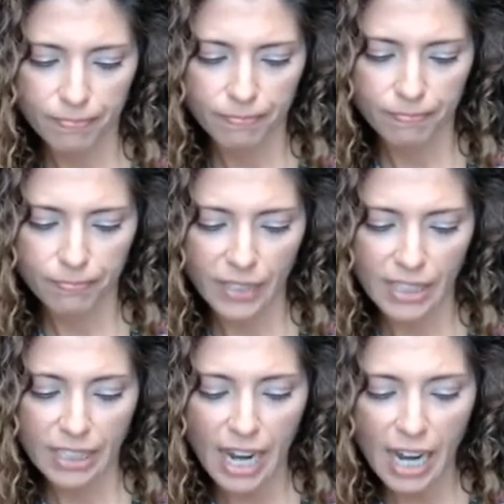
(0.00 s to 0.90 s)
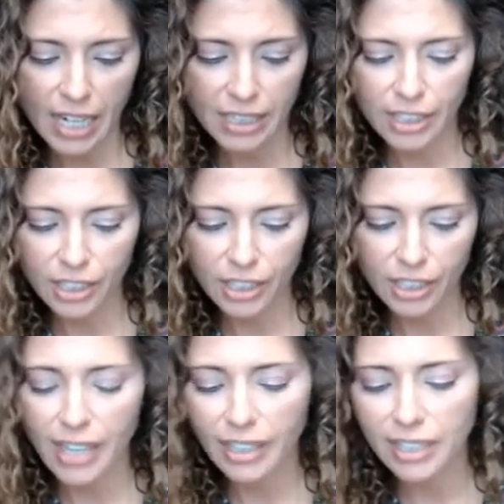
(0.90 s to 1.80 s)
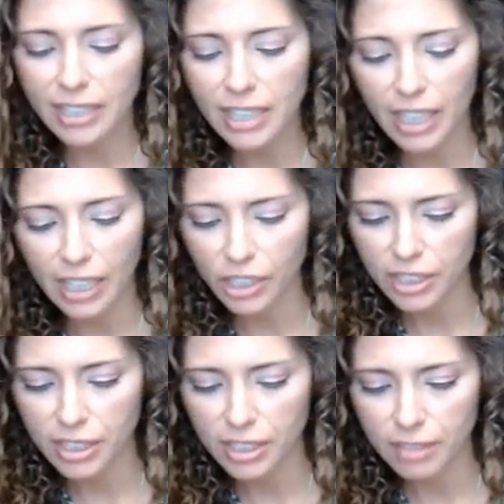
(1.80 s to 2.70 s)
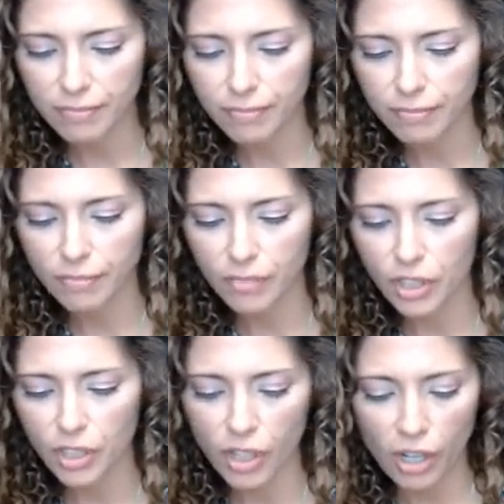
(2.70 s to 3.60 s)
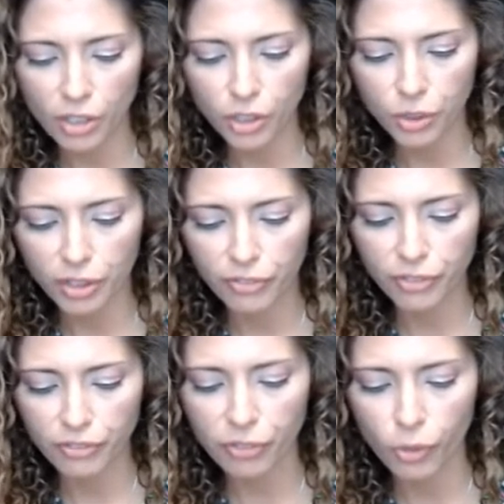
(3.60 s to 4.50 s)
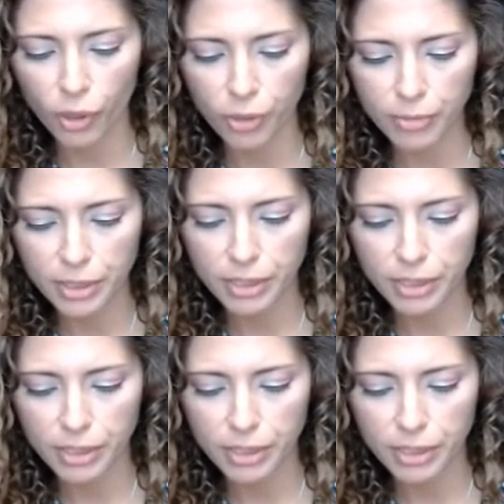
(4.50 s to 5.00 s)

It's not considered highly contagious. There are two different forms.